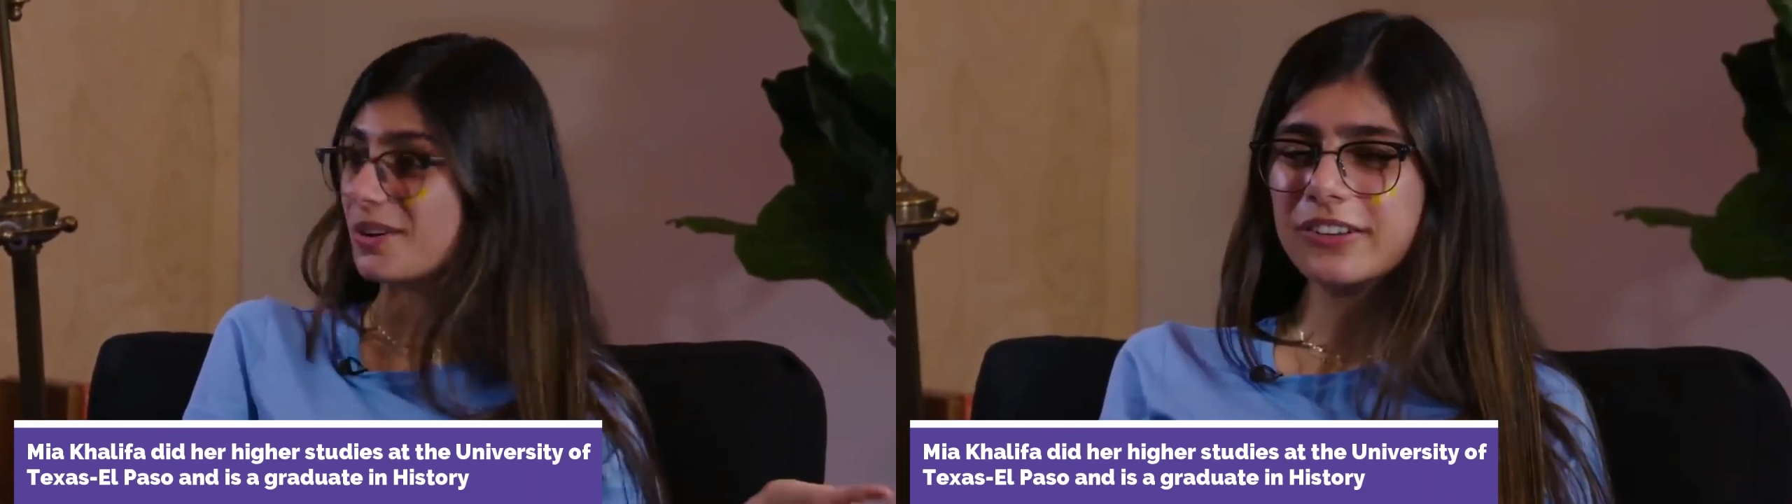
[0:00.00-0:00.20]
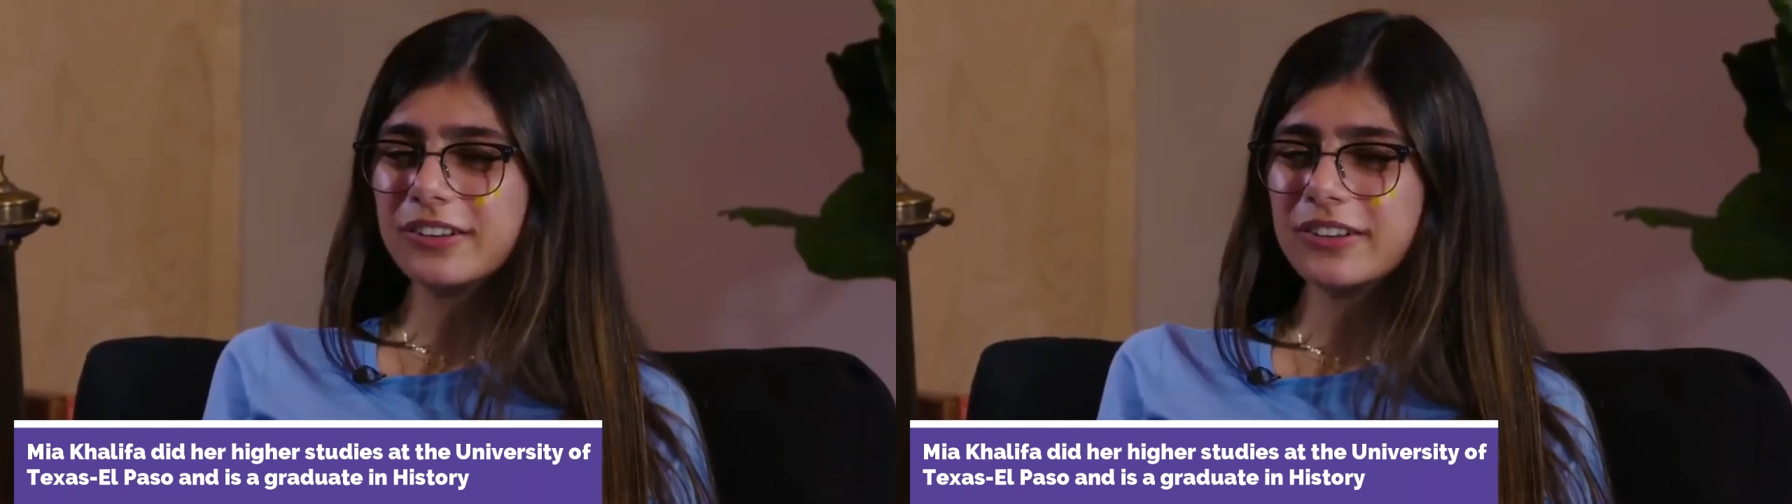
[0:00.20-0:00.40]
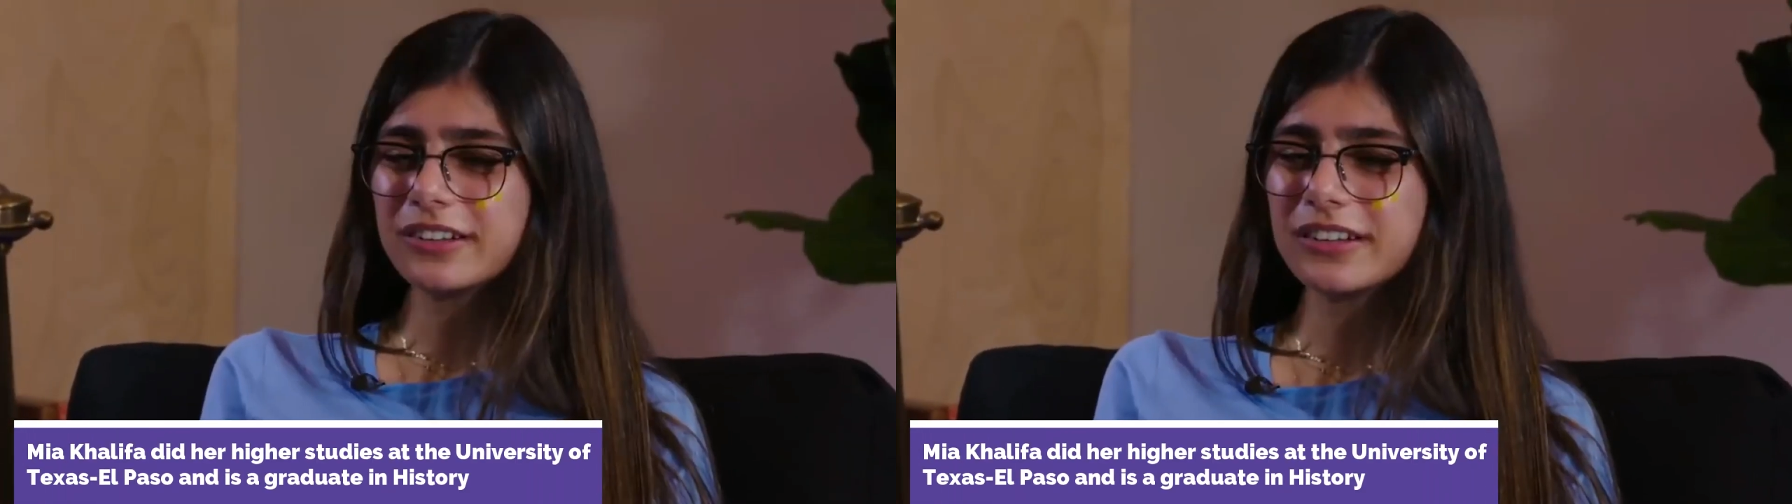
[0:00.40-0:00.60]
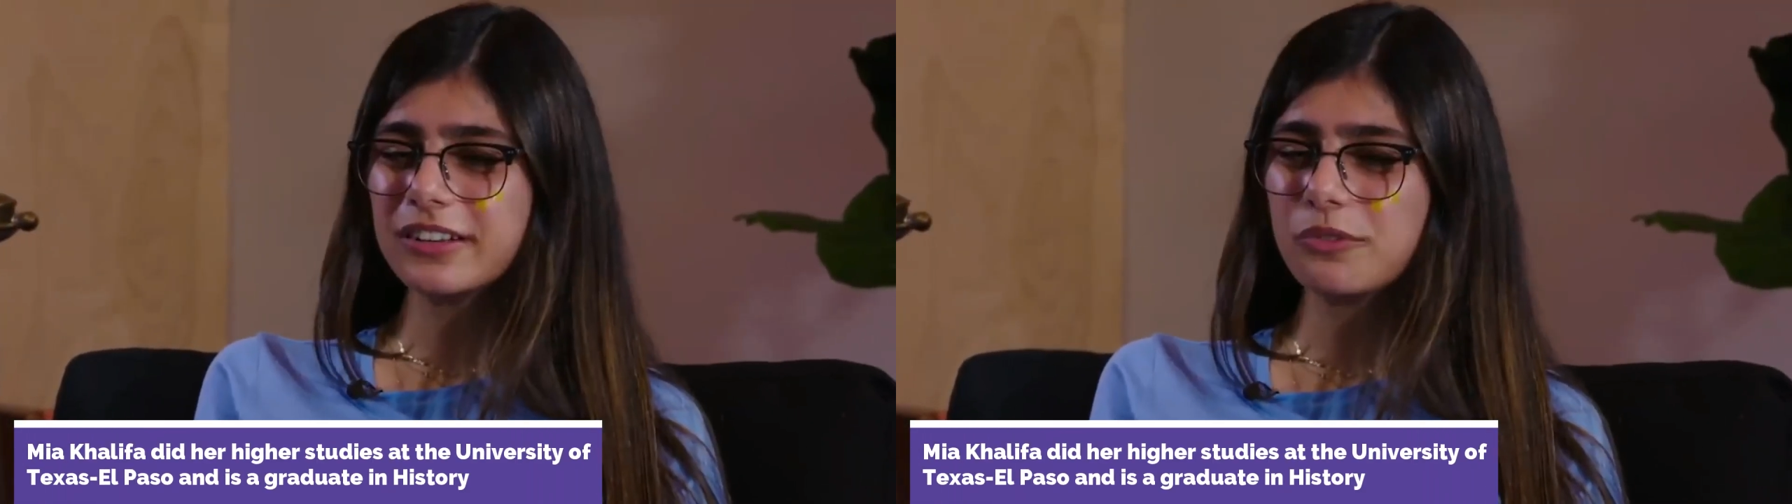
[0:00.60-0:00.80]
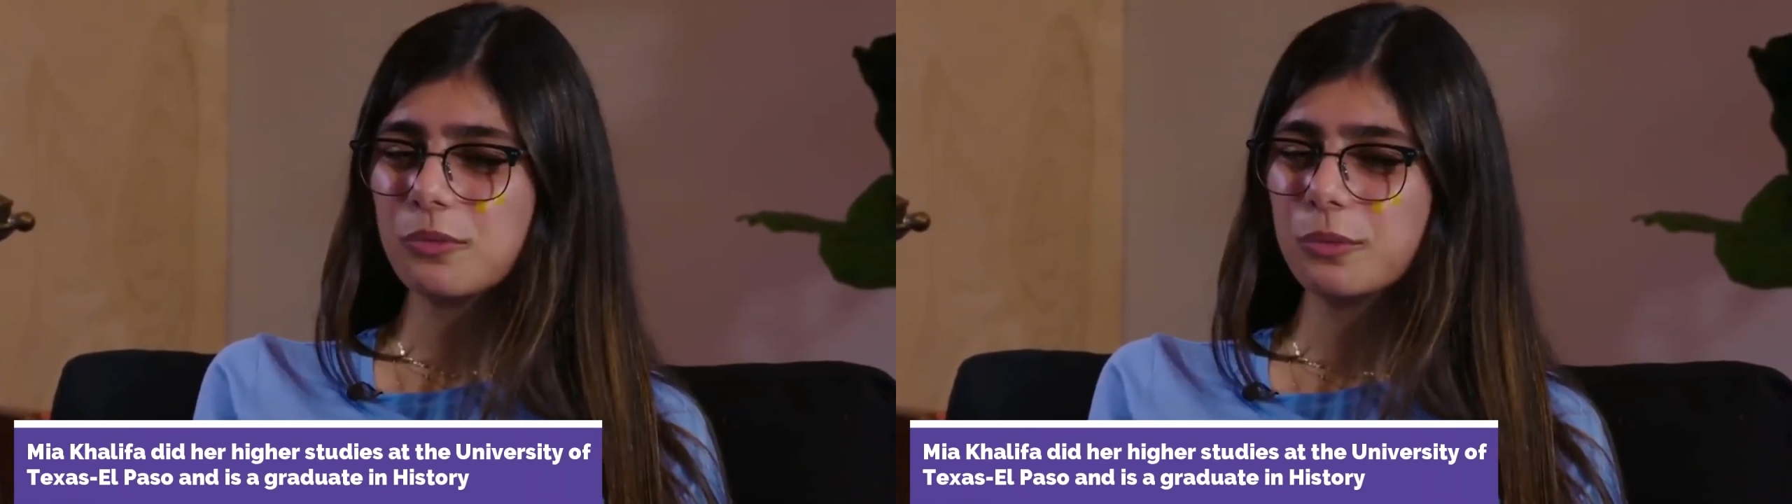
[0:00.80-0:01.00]
the
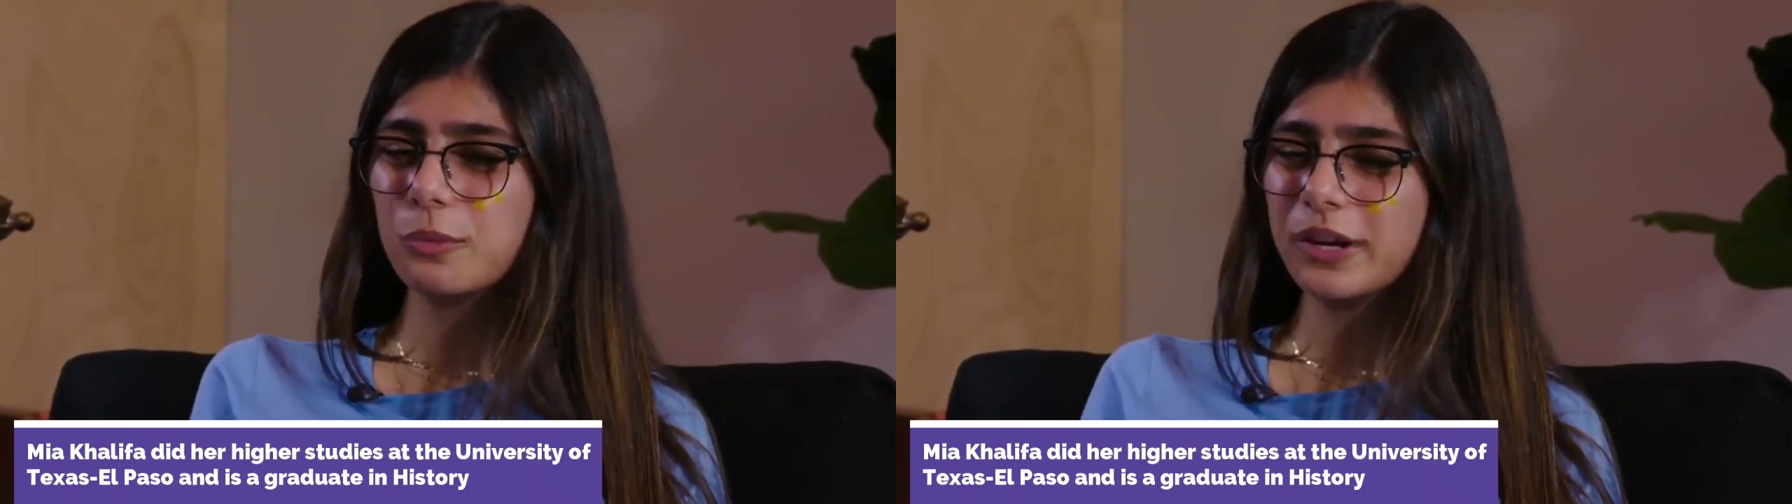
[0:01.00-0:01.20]
University of